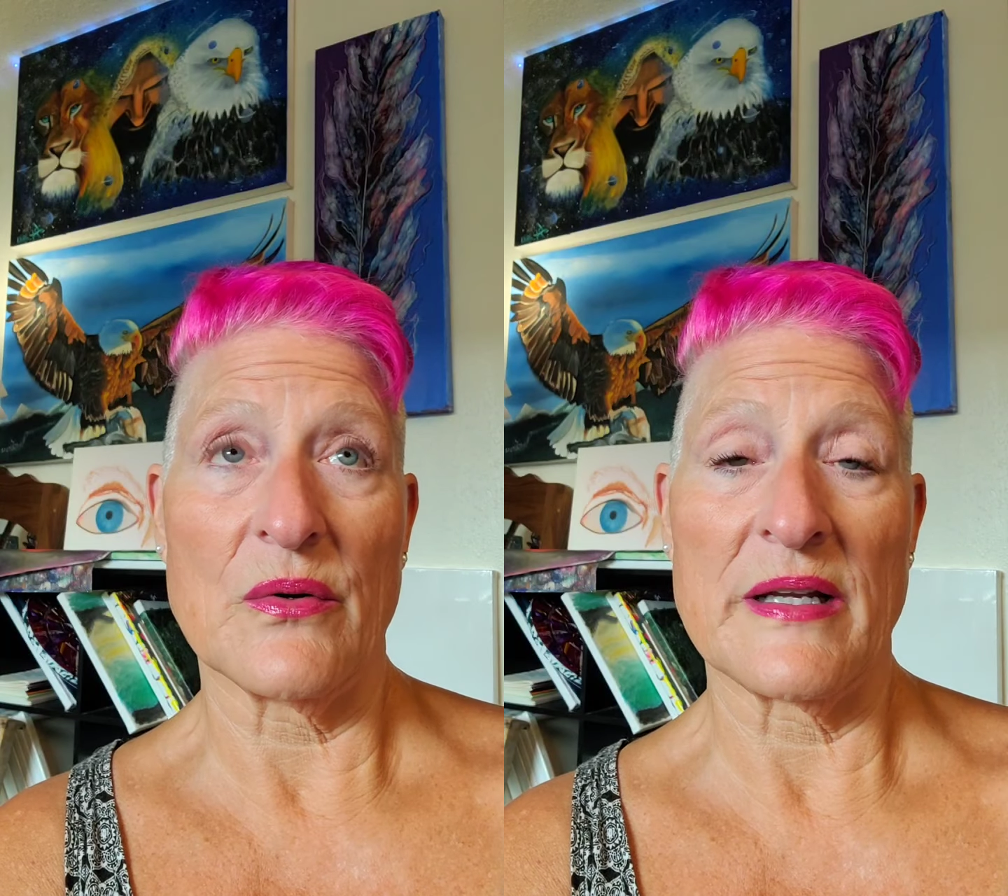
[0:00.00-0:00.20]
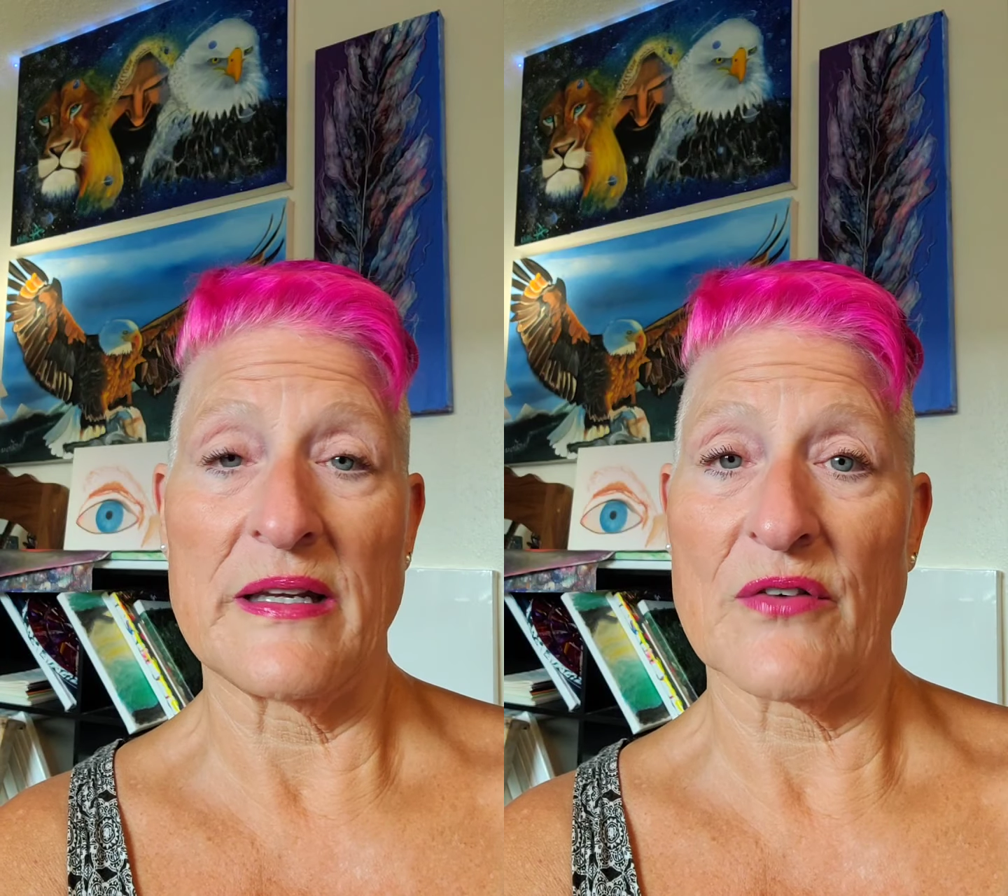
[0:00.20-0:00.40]

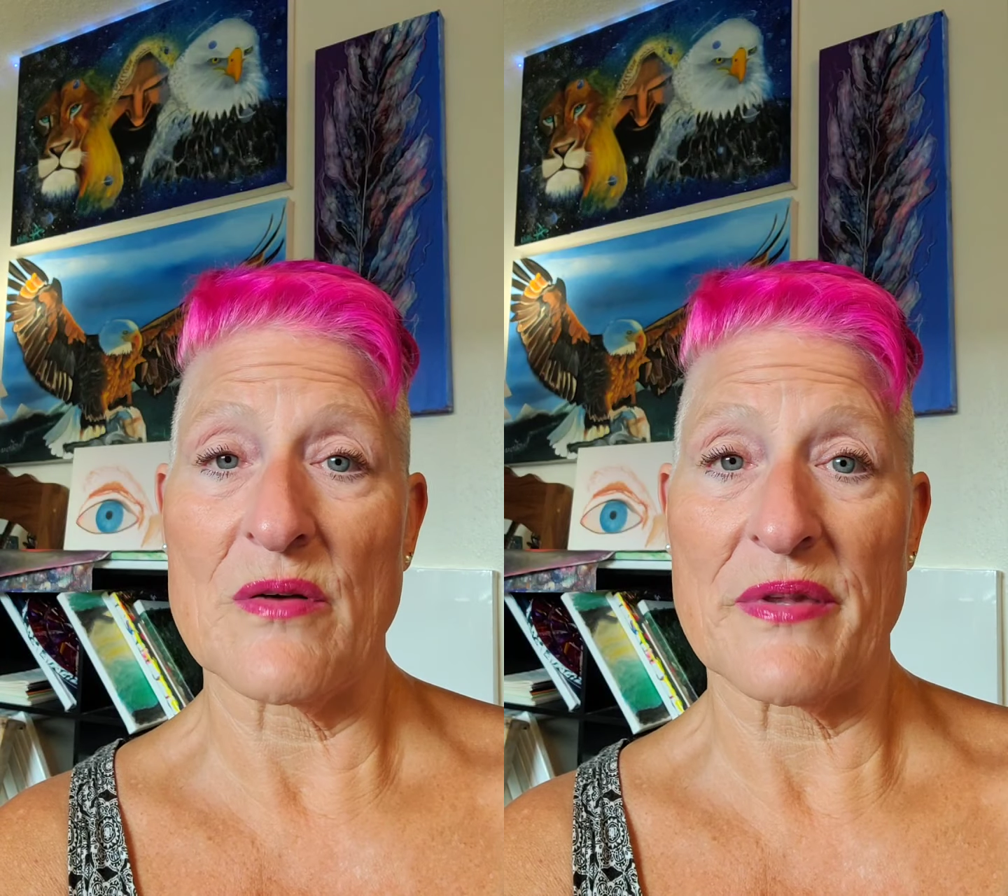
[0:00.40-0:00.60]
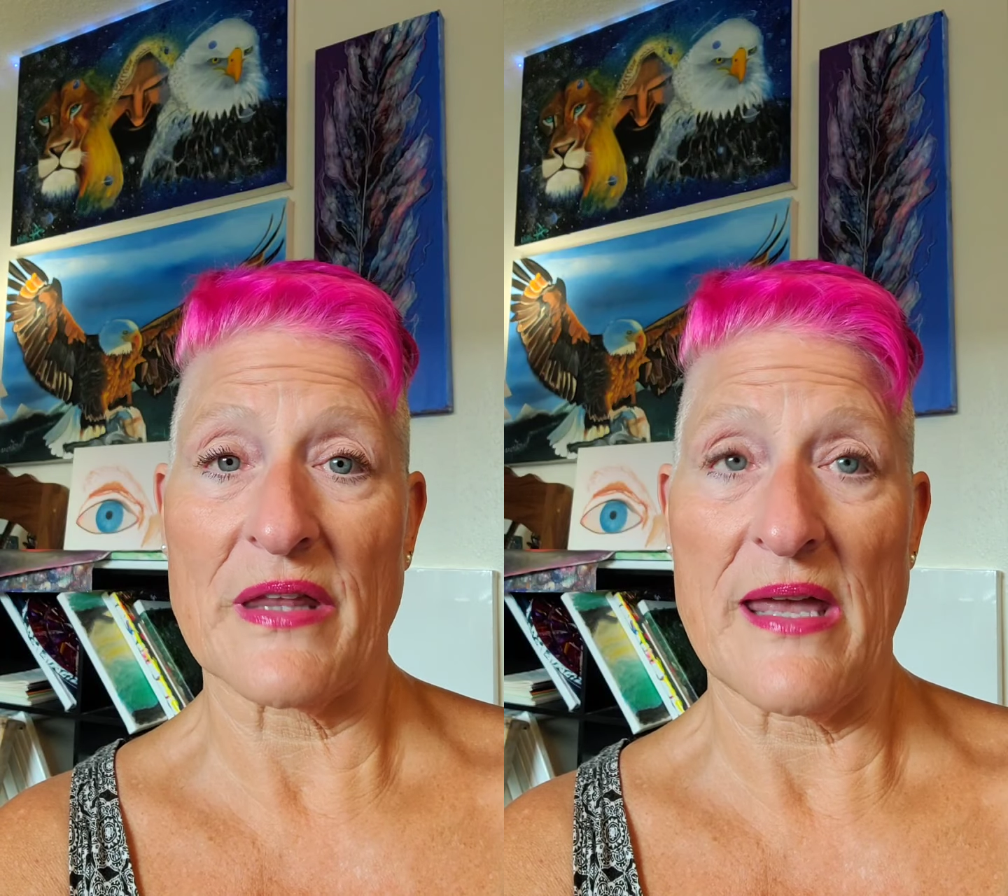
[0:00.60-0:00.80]
a
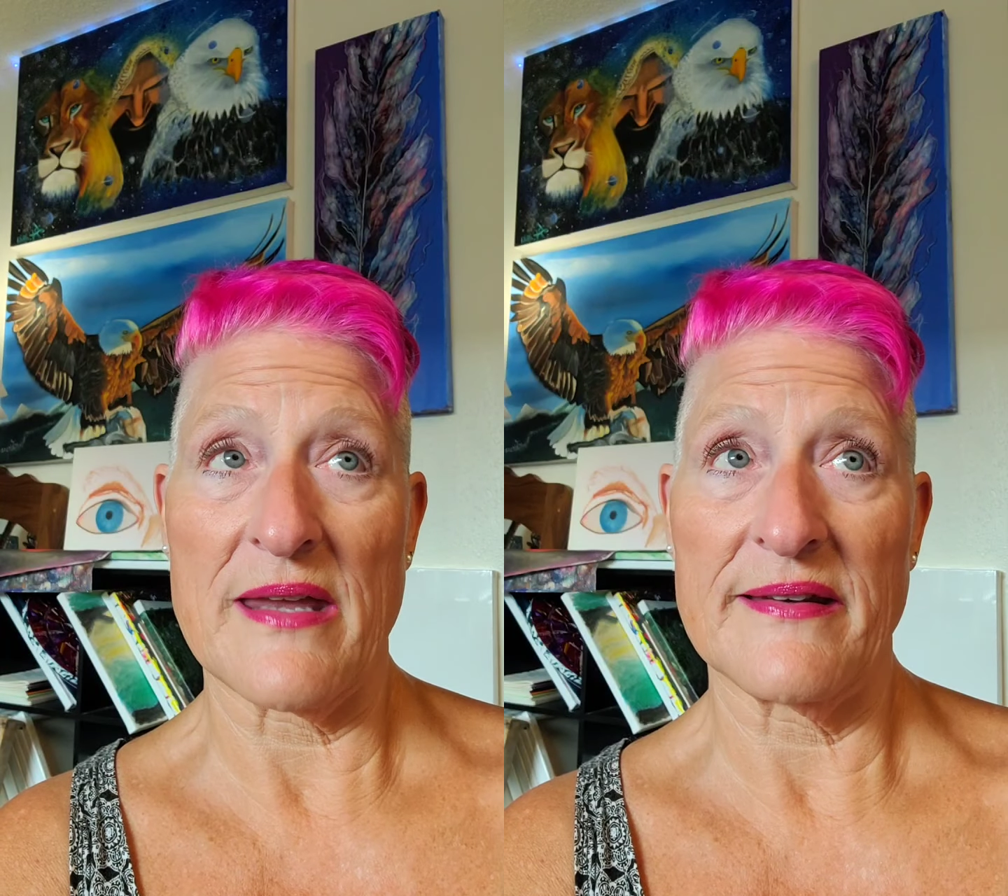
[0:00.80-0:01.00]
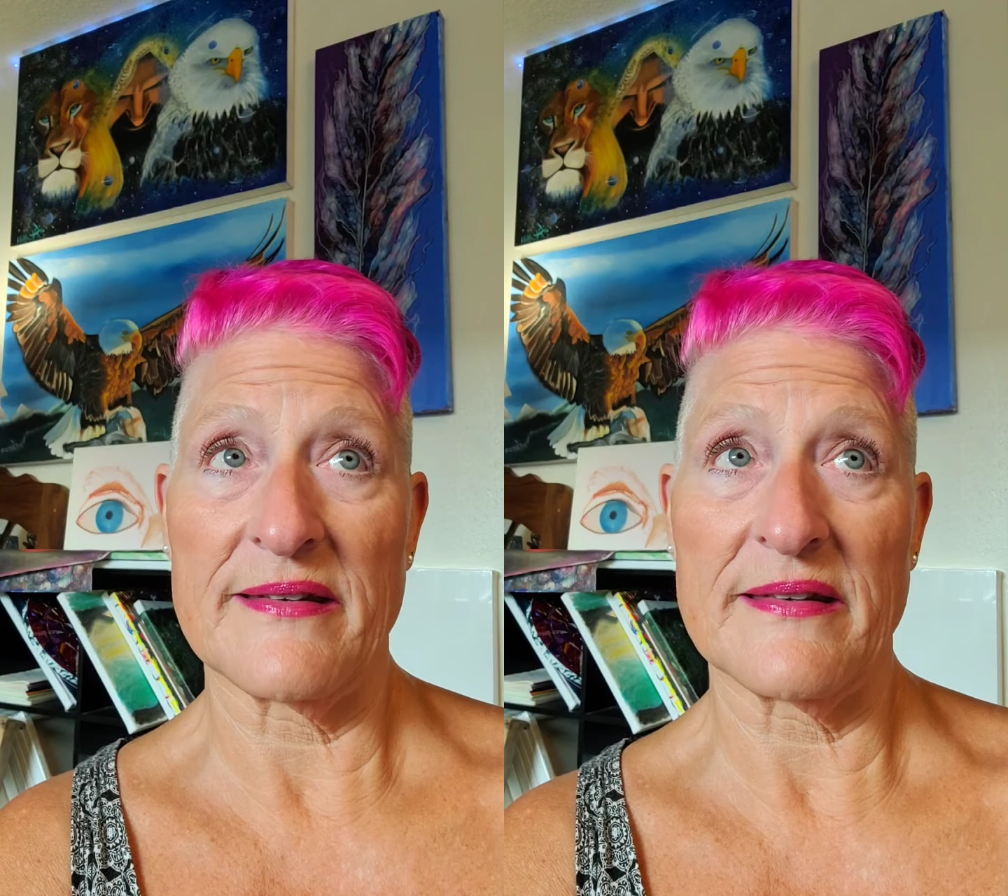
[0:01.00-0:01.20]
different
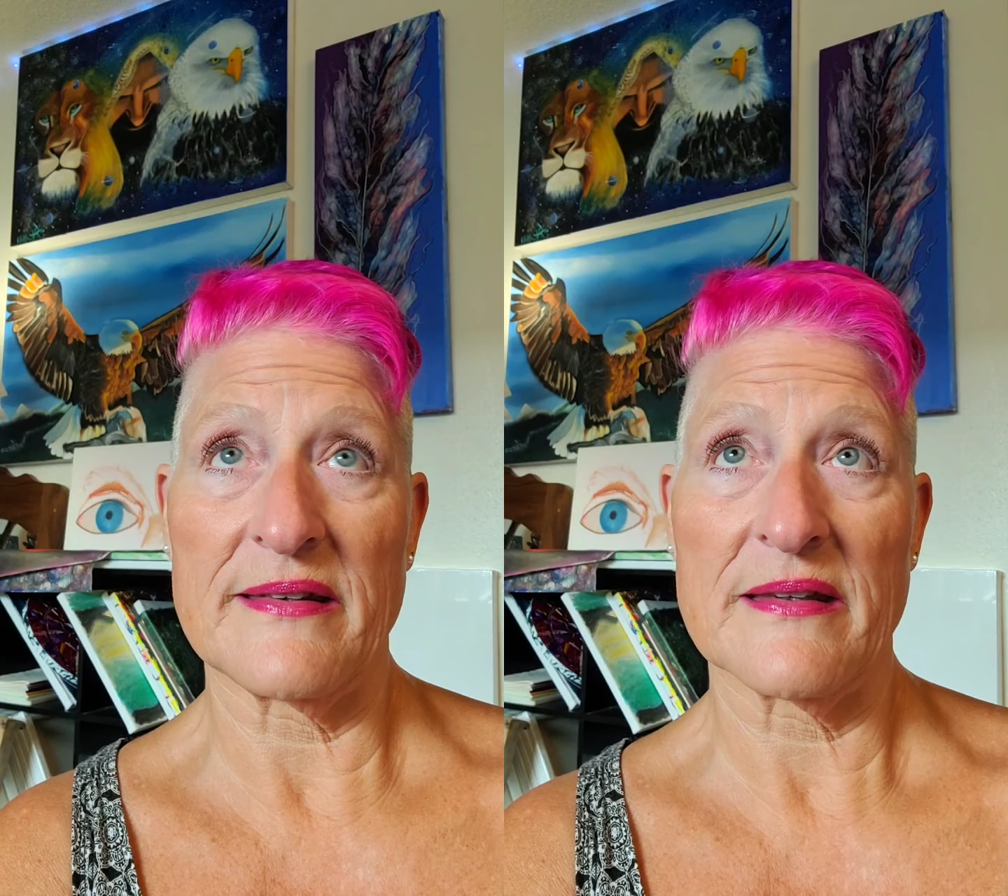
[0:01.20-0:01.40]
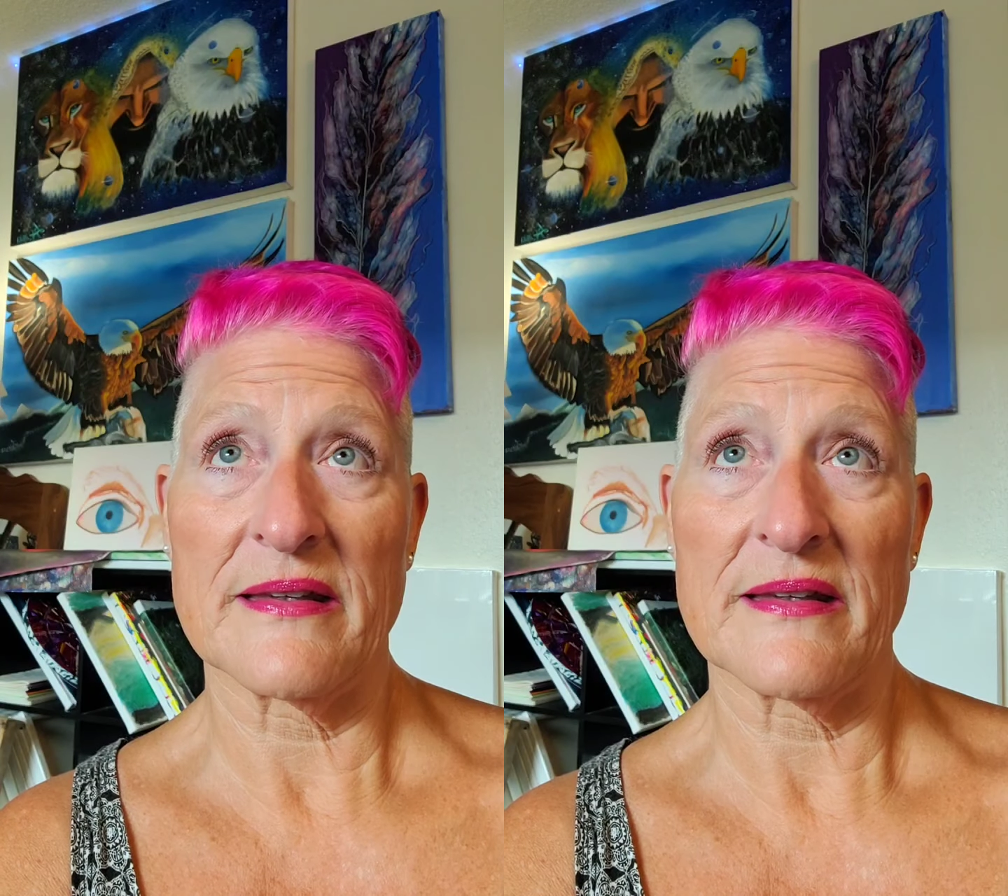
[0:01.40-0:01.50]
place.